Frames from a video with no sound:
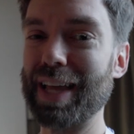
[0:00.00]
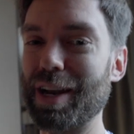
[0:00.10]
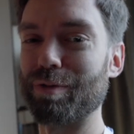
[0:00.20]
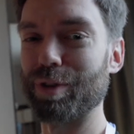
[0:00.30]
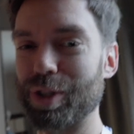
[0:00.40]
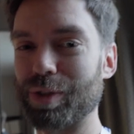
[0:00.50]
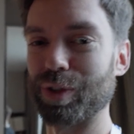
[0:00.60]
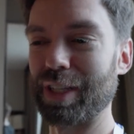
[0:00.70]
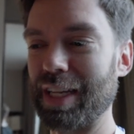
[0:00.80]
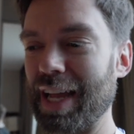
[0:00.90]

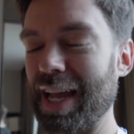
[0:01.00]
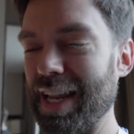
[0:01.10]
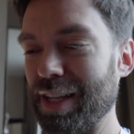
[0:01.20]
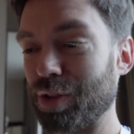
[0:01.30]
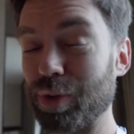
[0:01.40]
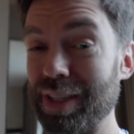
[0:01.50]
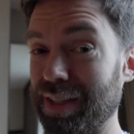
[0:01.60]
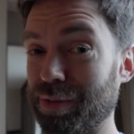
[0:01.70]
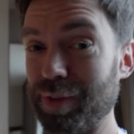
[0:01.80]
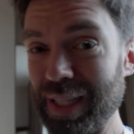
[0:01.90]
anniversary, and the
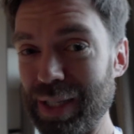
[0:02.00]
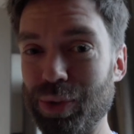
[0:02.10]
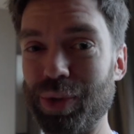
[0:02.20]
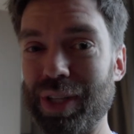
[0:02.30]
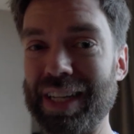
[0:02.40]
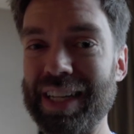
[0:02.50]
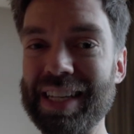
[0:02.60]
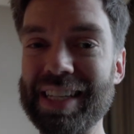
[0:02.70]
really, really cool thing